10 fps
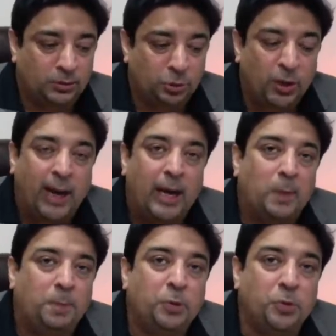to
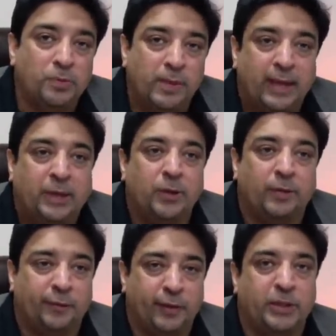help you make
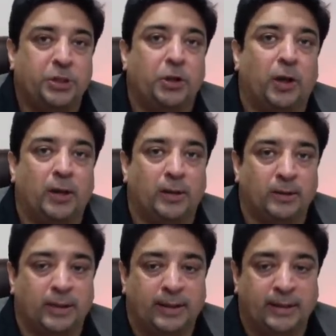your first dollar
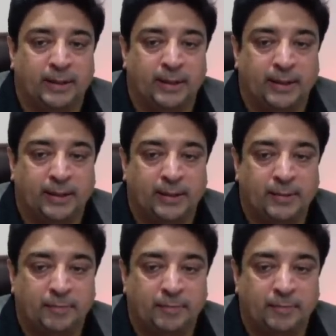on the internet,